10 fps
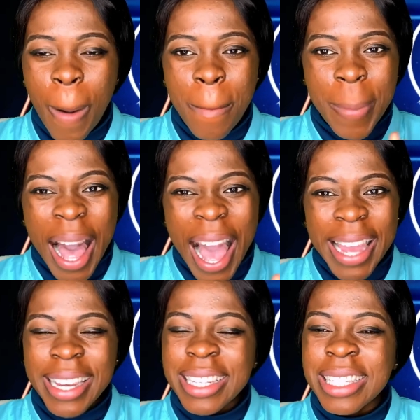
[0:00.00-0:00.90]

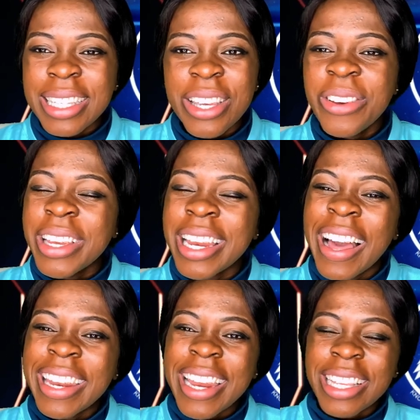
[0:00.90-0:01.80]
Bye and see you in
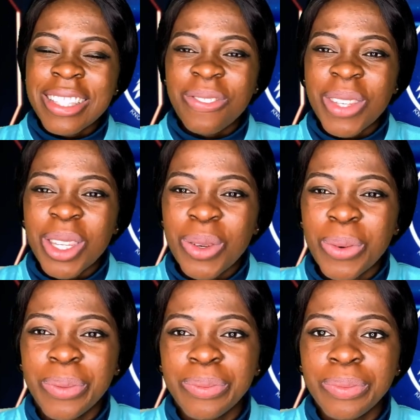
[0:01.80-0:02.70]
our next video.